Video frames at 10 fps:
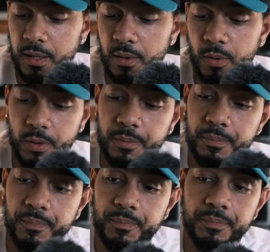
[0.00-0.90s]
Or
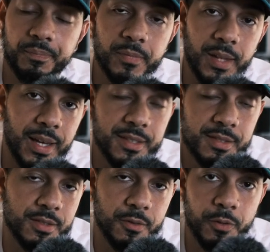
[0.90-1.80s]
I guess
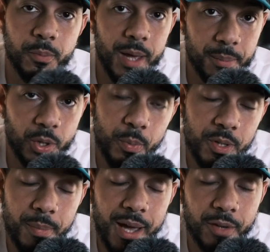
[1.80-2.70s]
it's in the film back, but open
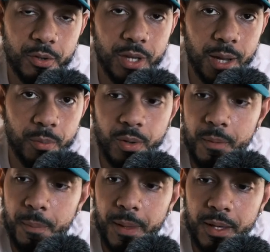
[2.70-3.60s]
the back of your camera.
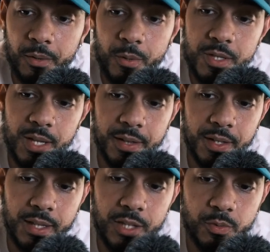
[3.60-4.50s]
The reason I
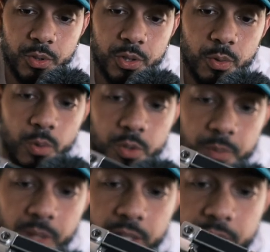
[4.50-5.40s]
think that's really cool is
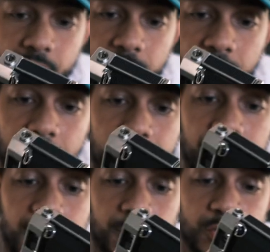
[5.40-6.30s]
because I have,
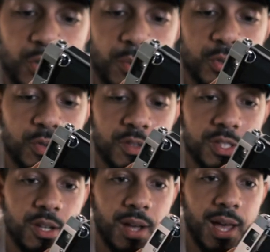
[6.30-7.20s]
and I'm sure most of us
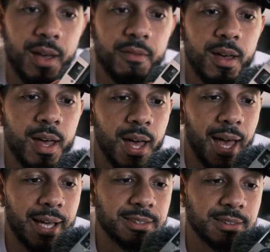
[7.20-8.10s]
here have,
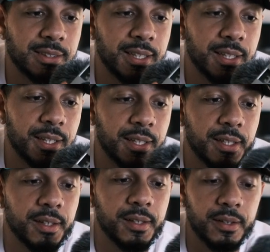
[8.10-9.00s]
accidentally
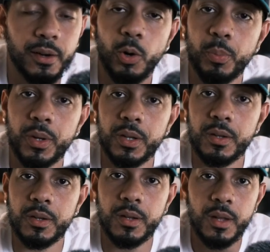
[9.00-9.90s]
opened